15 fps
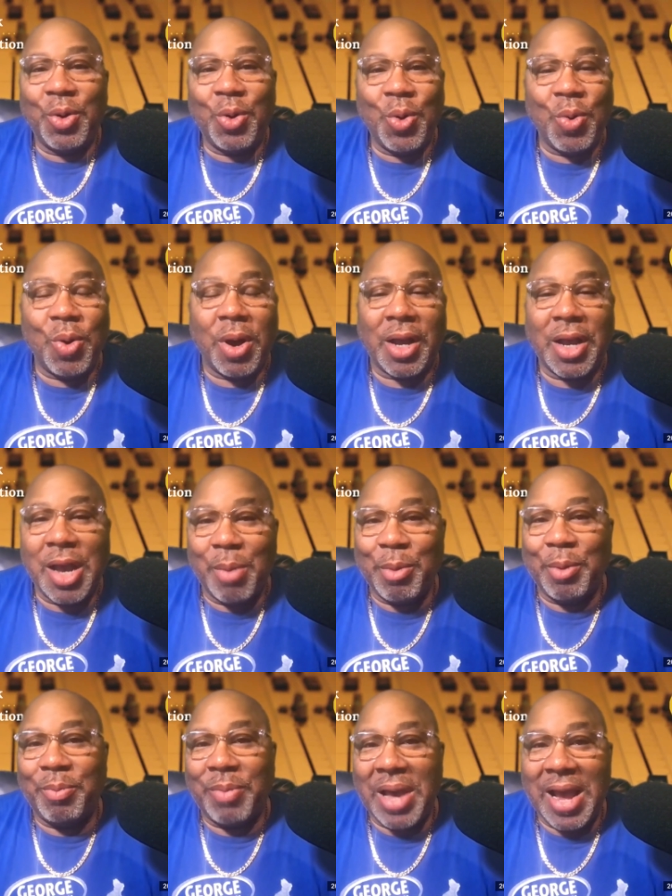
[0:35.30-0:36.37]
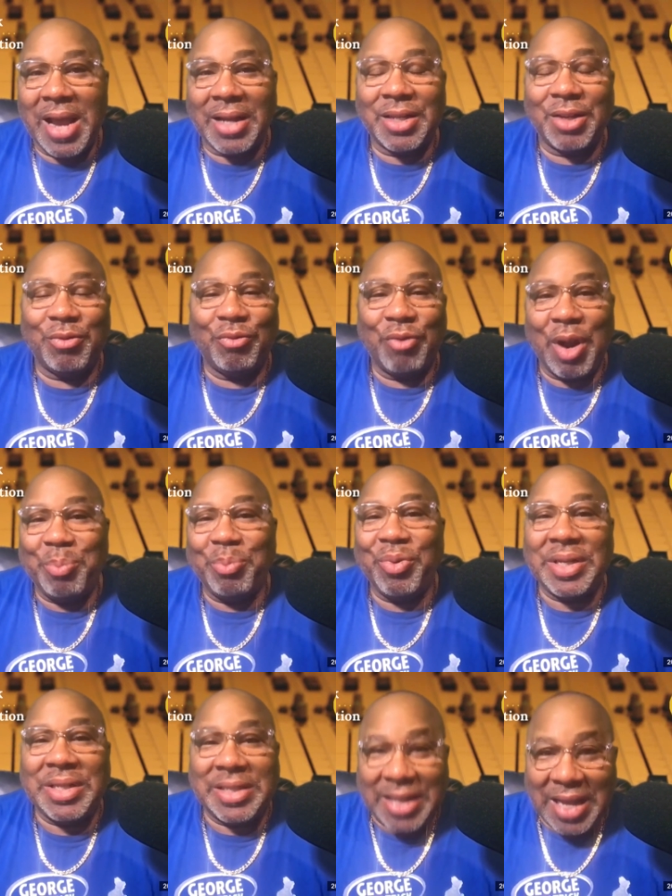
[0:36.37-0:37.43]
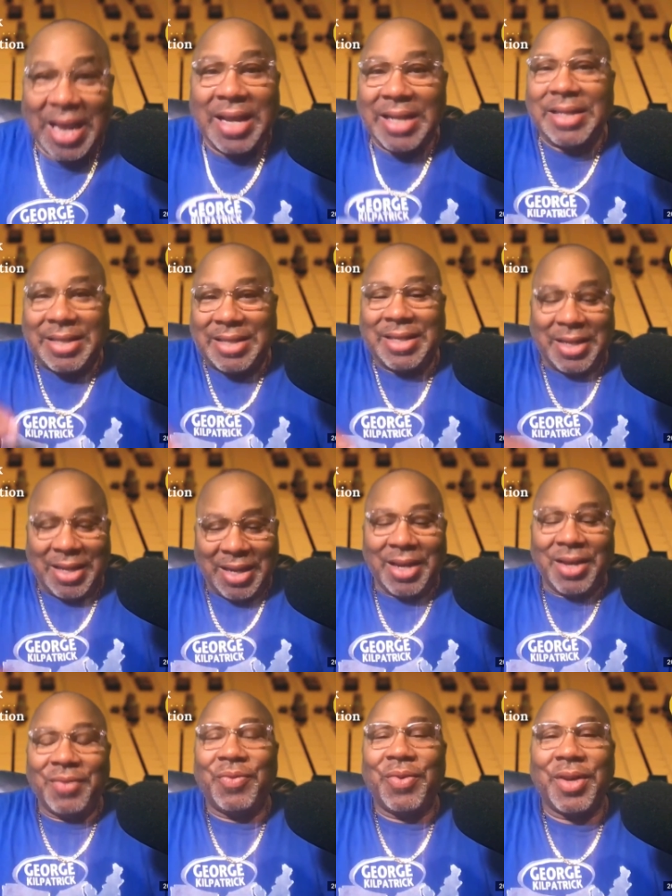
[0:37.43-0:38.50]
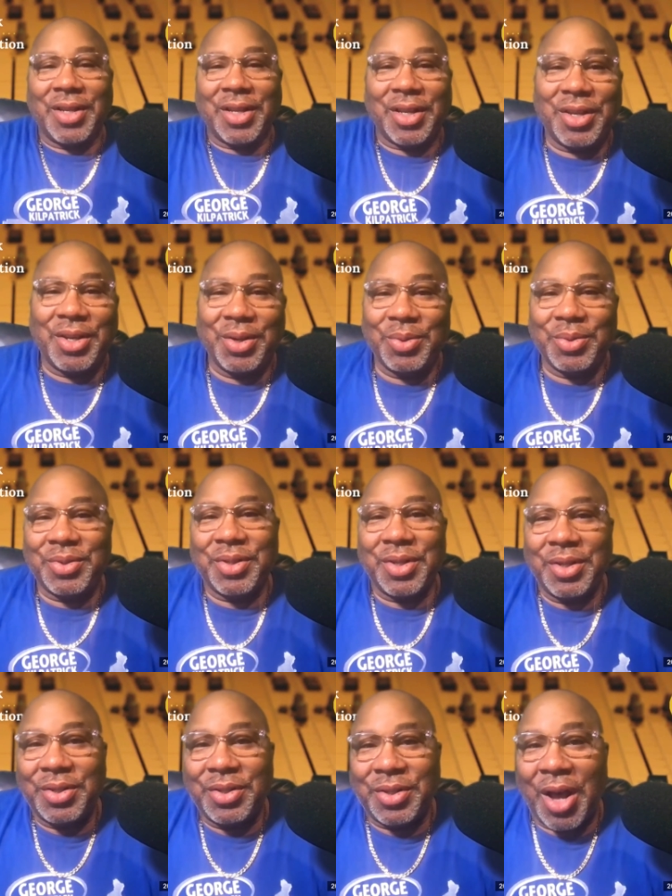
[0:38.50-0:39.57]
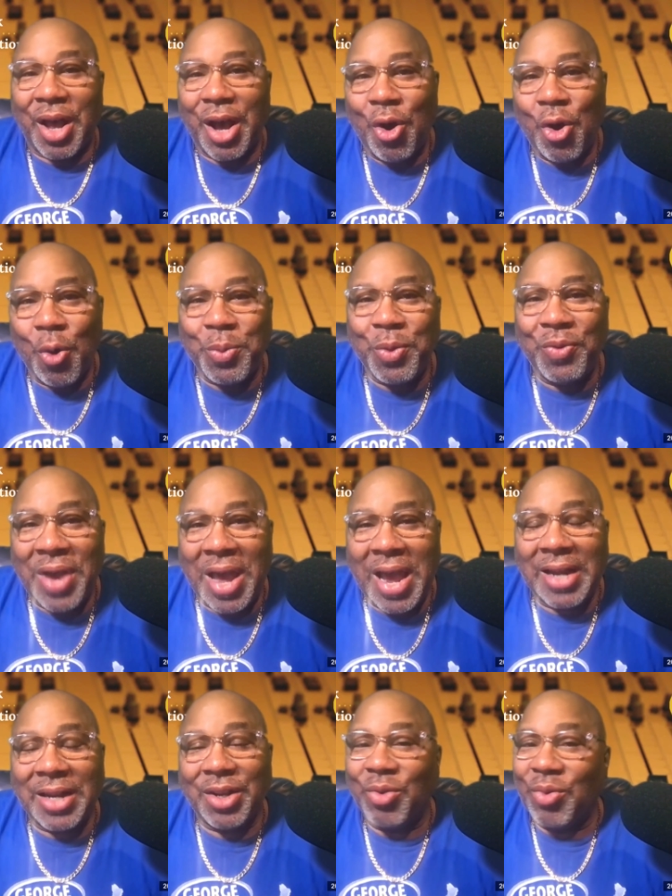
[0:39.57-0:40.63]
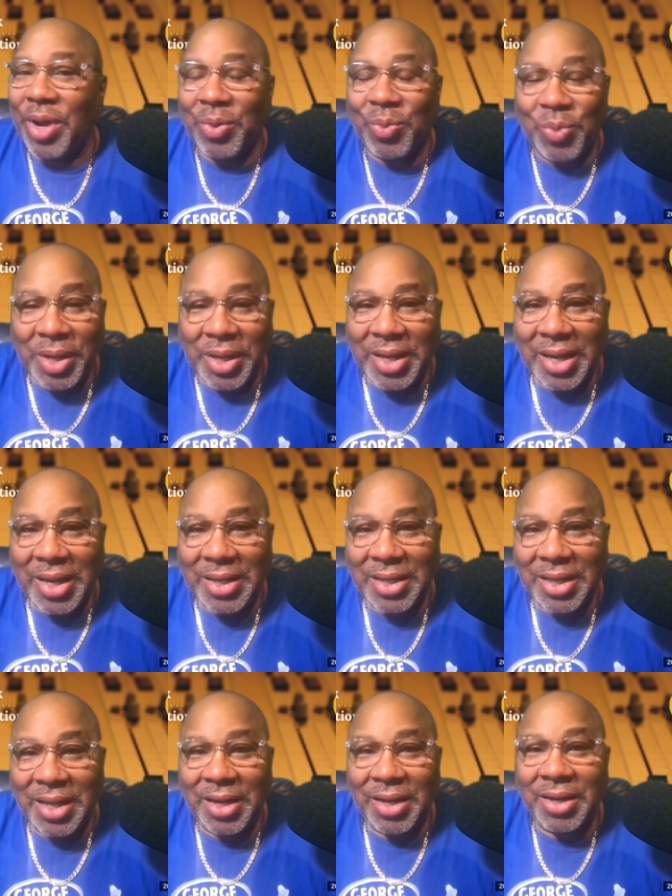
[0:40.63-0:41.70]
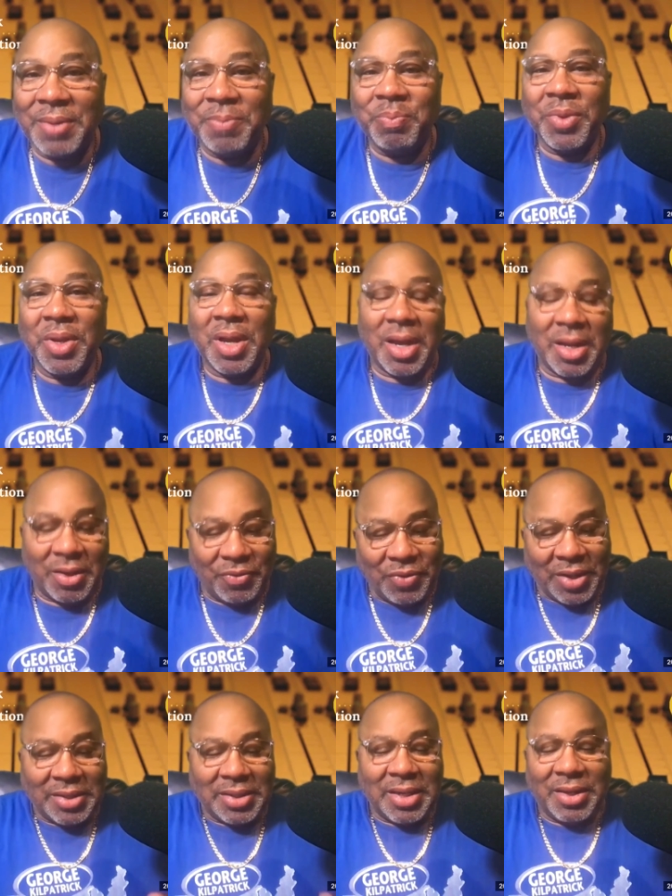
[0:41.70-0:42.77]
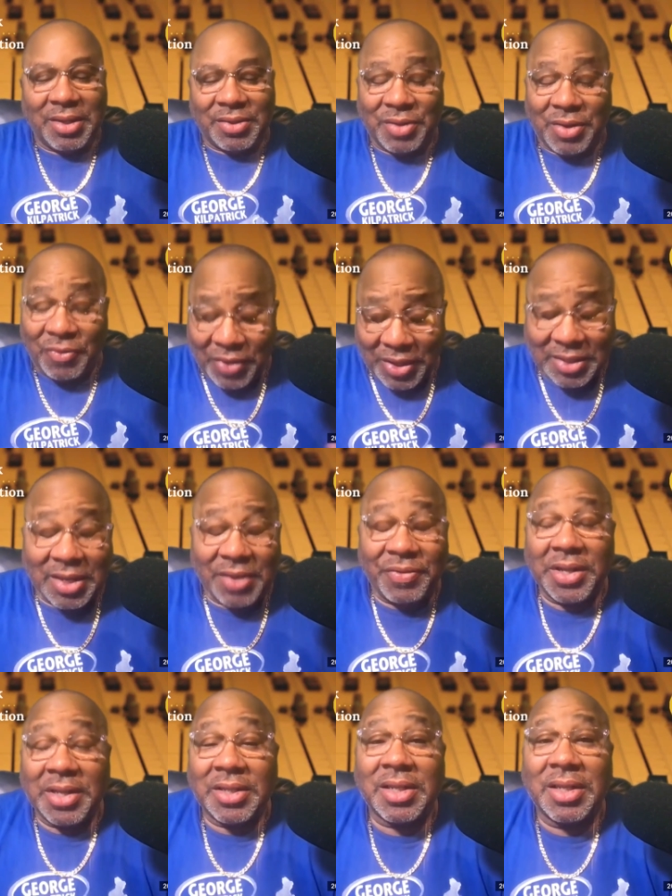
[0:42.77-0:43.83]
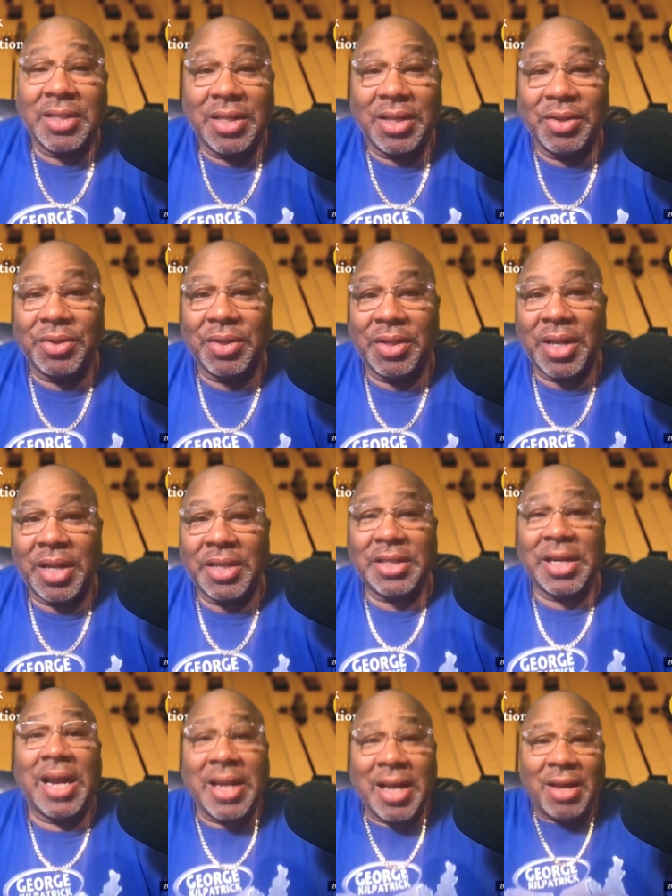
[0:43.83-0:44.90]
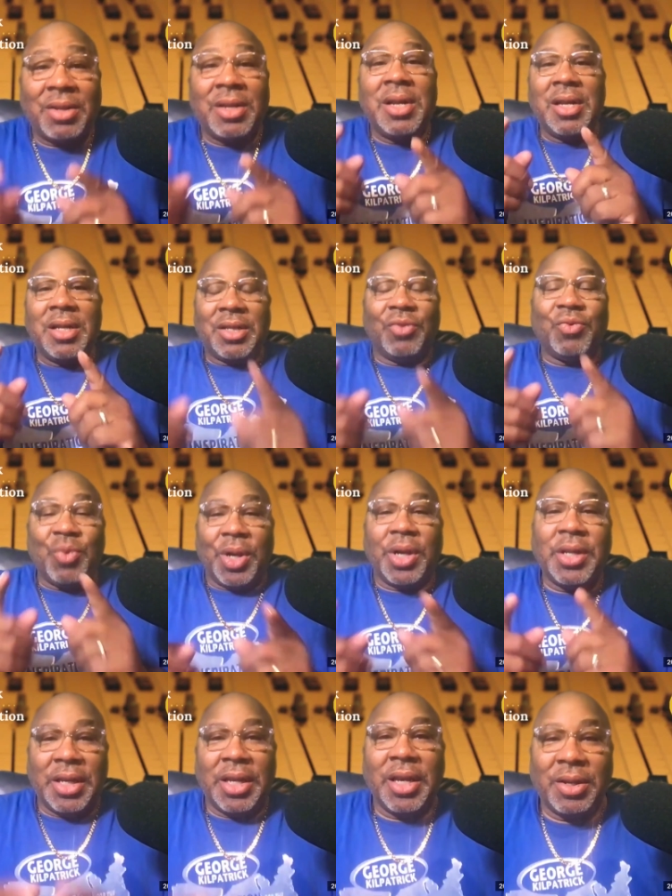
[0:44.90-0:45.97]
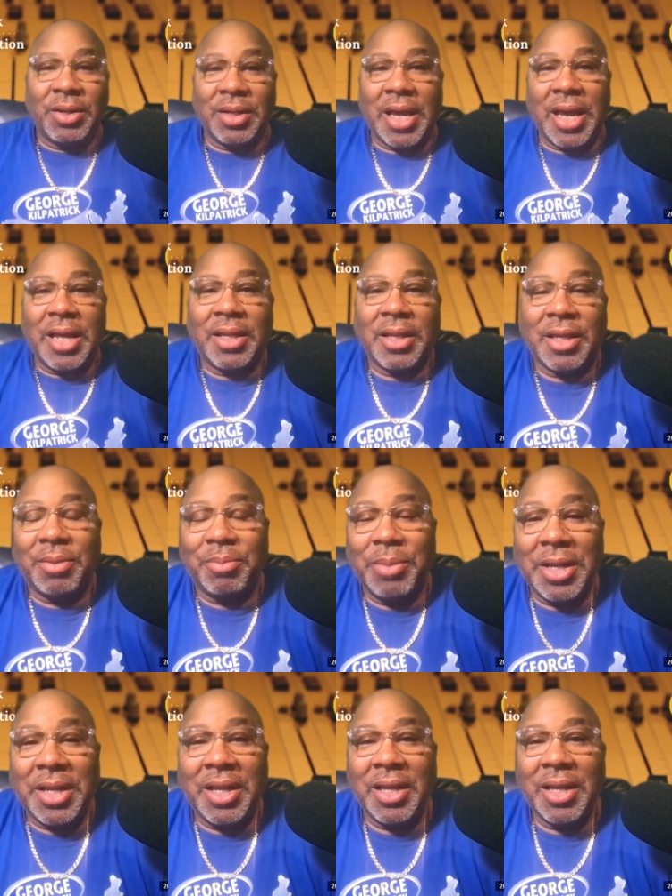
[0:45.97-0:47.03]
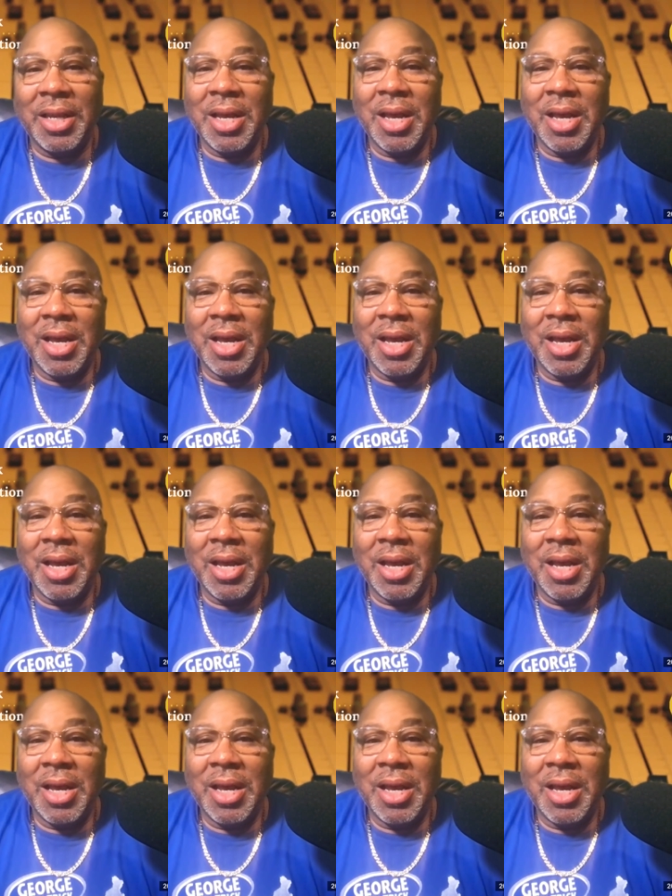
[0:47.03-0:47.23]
who are coming back to represent for the Cuse. I hope you've had a great weekend here, and the festivities continue today. Shout out to Royal Neal and the committee